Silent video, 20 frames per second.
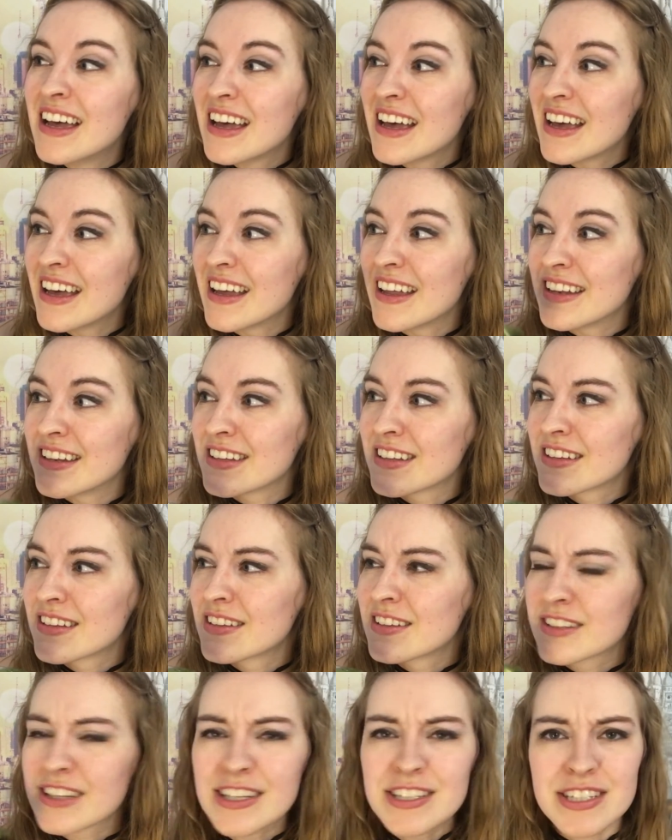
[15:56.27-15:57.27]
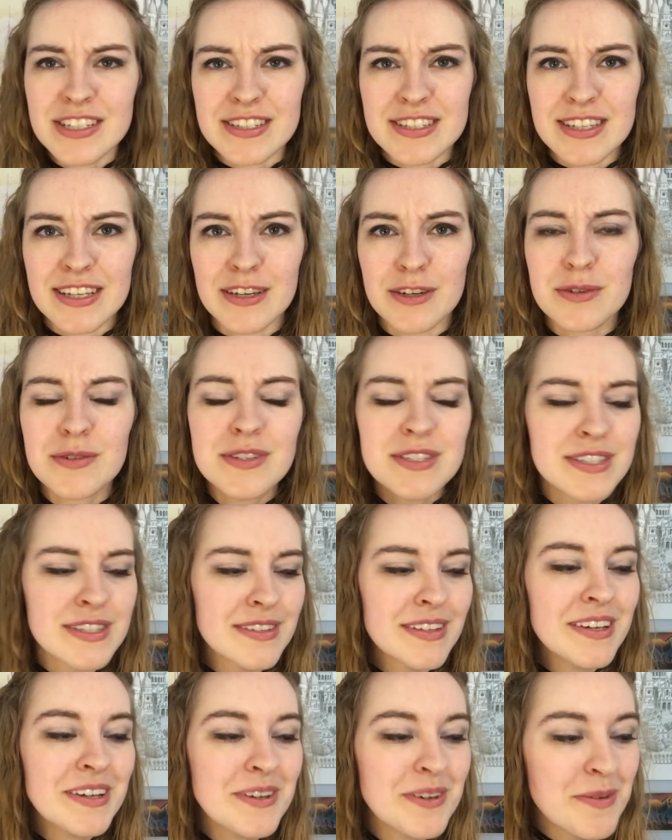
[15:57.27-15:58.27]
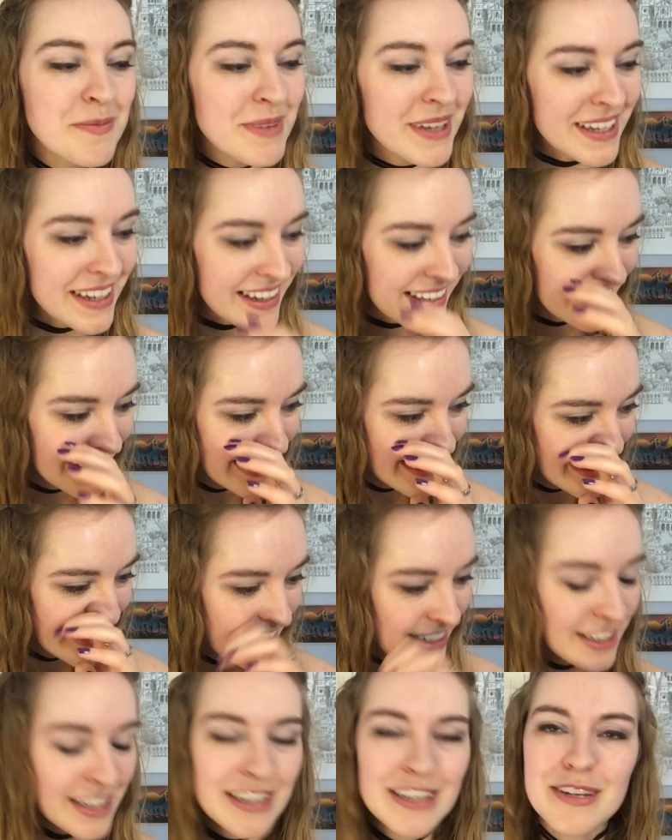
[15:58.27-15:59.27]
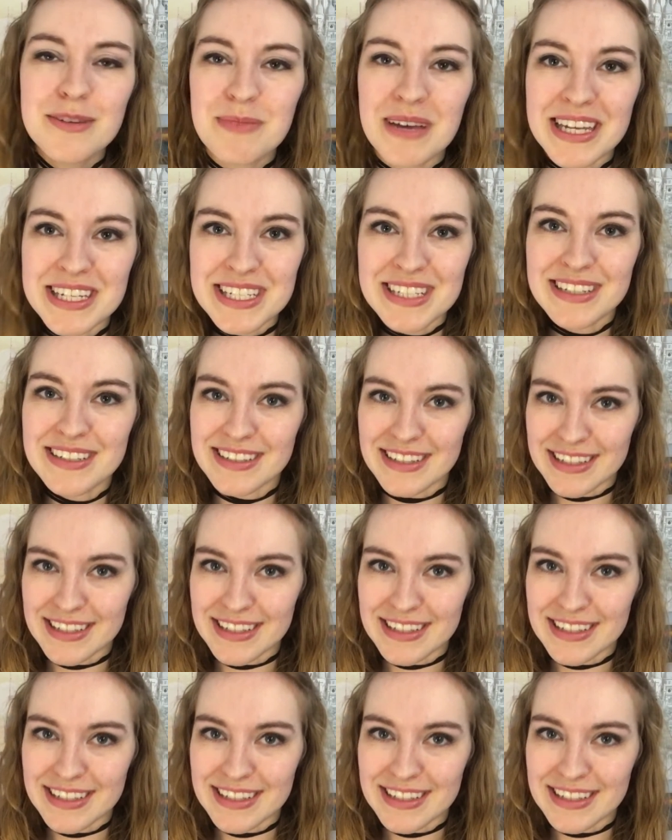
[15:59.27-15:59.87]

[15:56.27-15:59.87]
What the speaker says: And kitchen scale, oh my god, can you imagine